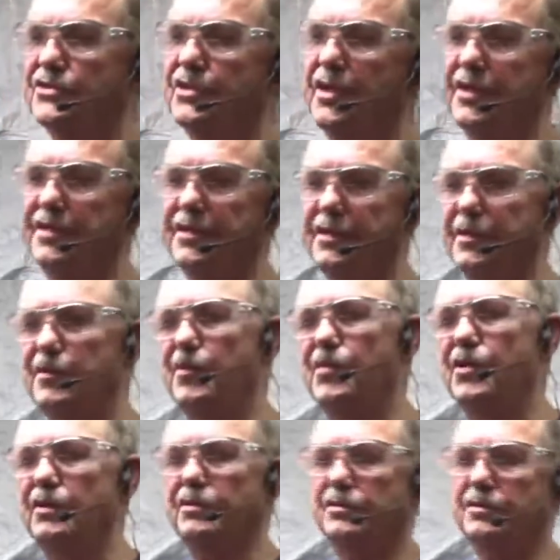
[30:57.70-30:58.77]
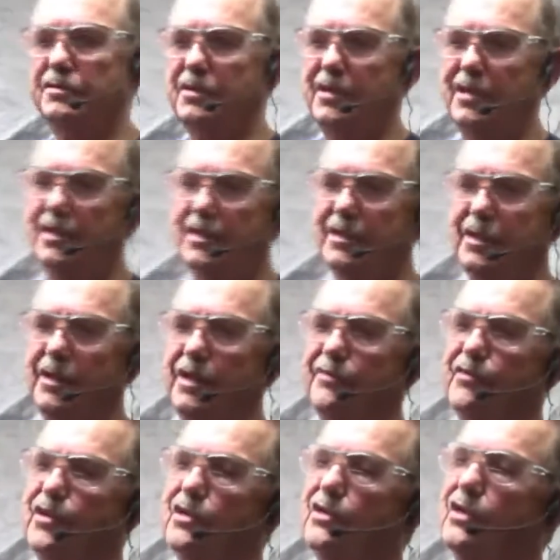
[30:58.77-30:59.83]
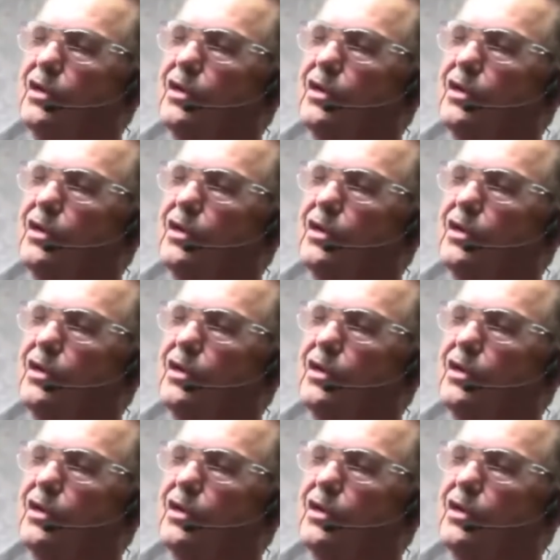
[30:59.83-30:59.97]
that I did that is kind of a